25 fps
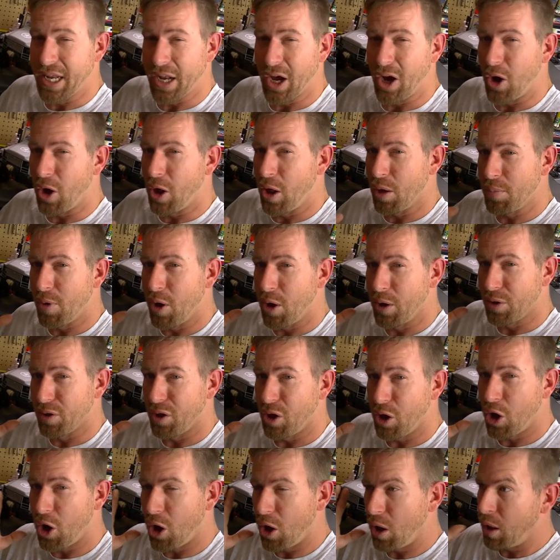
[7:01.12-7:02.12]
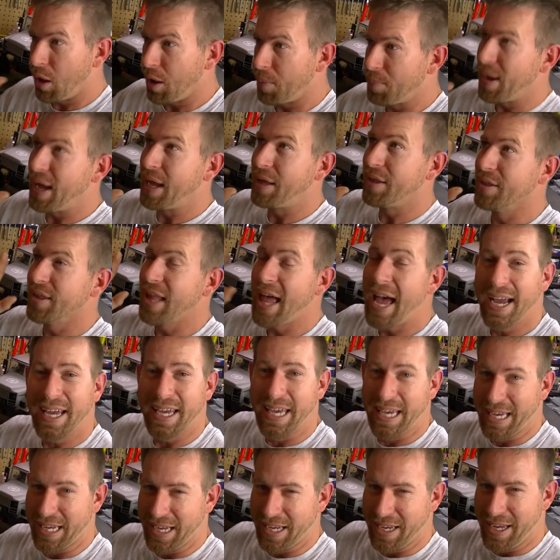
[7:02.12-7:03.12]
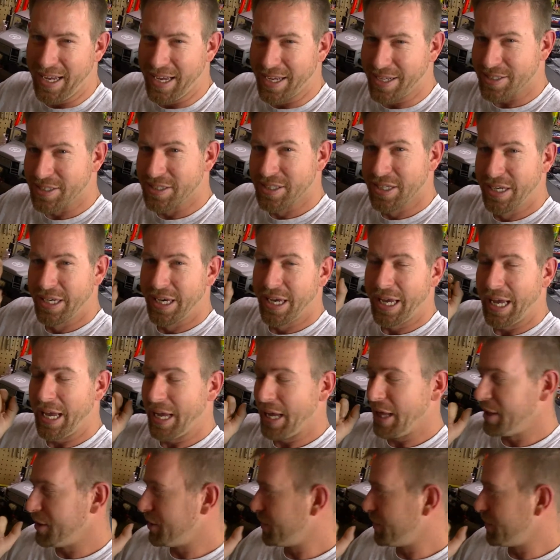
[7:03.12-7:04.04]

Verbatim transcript: all I'm, all, all I'm lacking is in